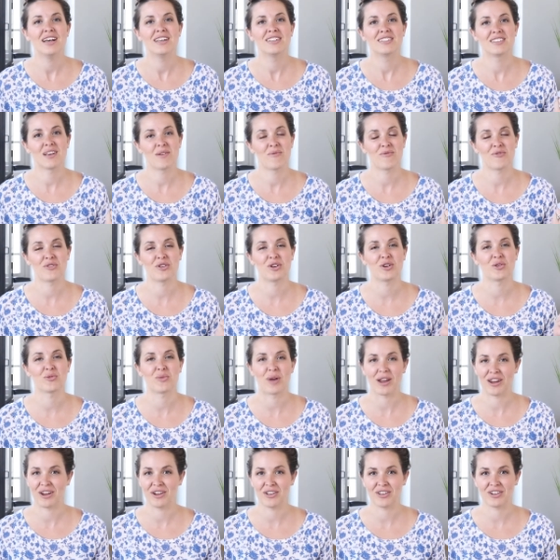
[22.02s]
some for your
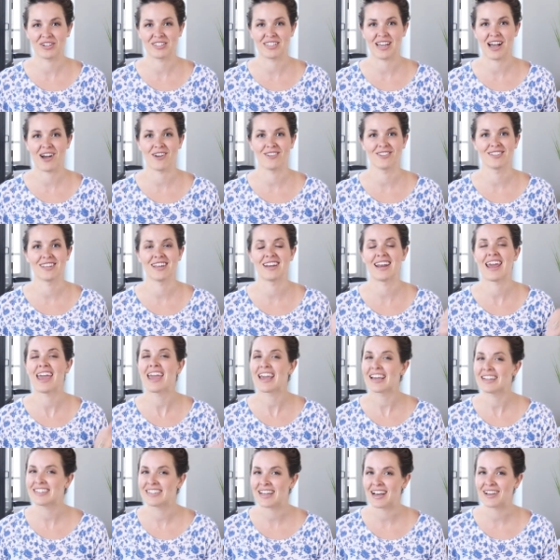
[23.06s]
regular towels and
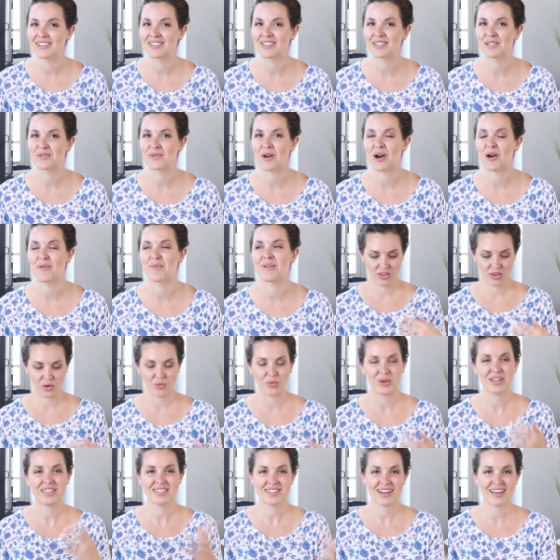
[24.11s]
hand towels as well. The
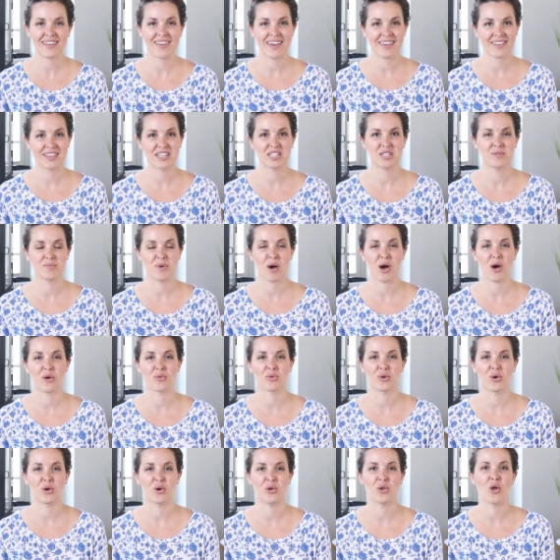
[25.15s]
reason I like the spa
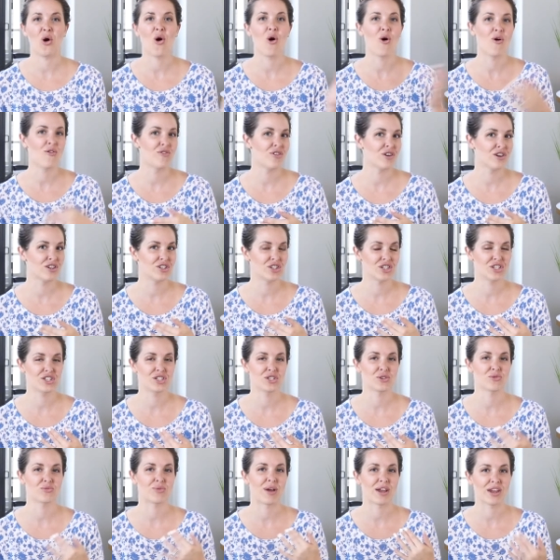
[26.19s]
roll over
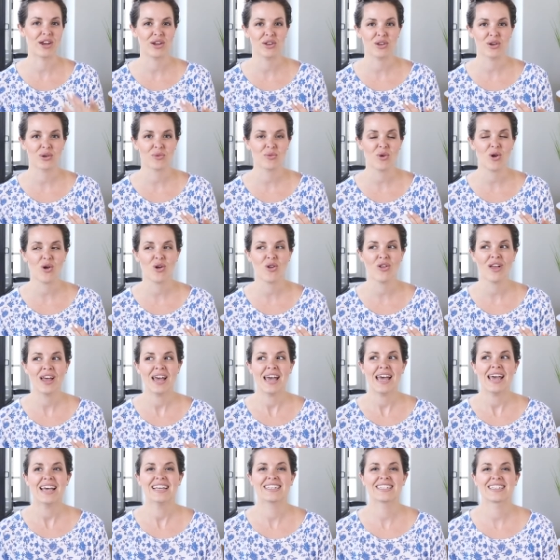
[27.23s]
just the regular roll
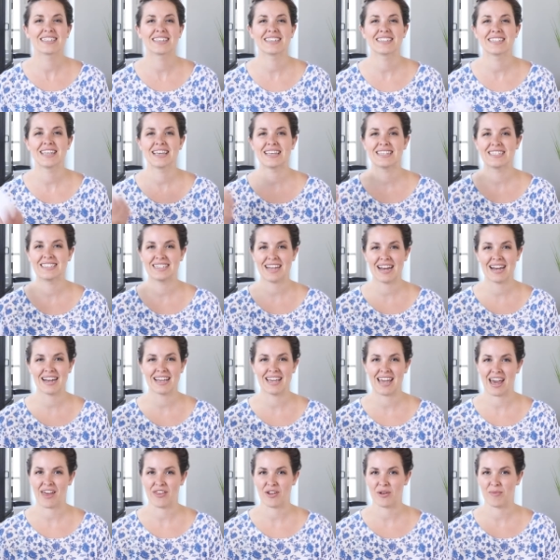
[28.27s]
is because they stay
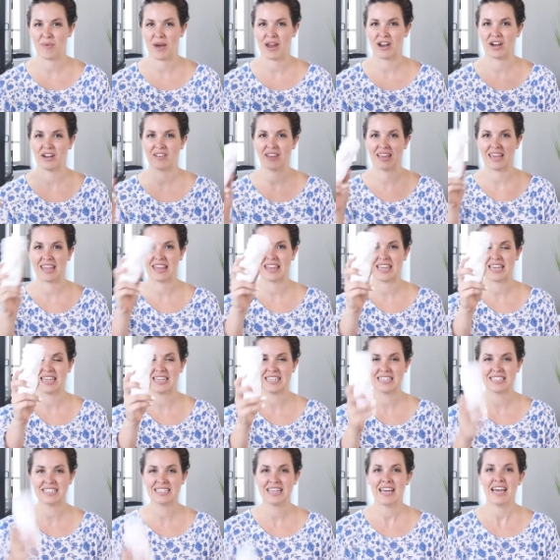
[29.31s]
together better. Like
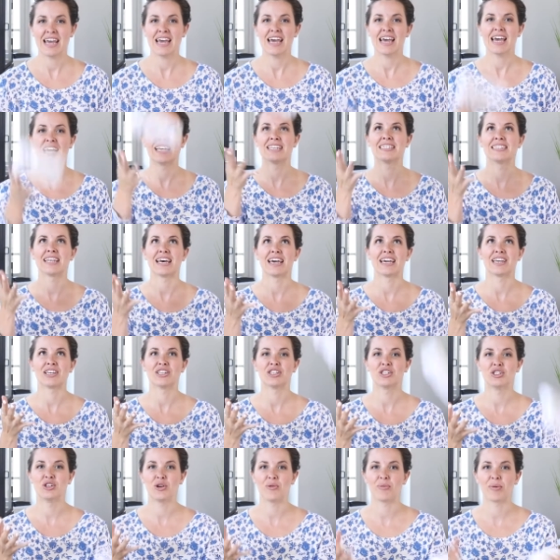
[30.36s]
this is like
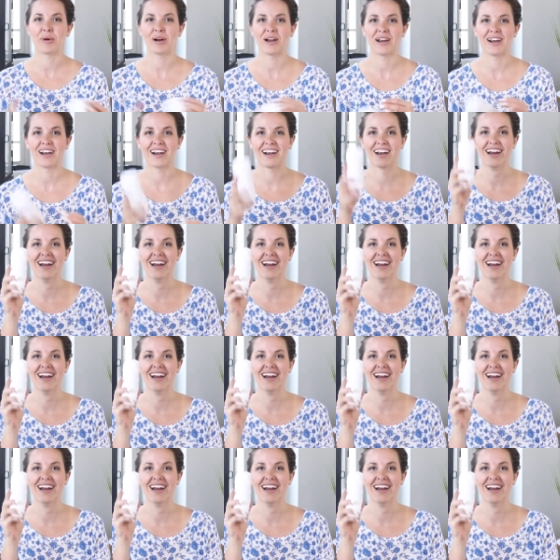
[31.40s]
super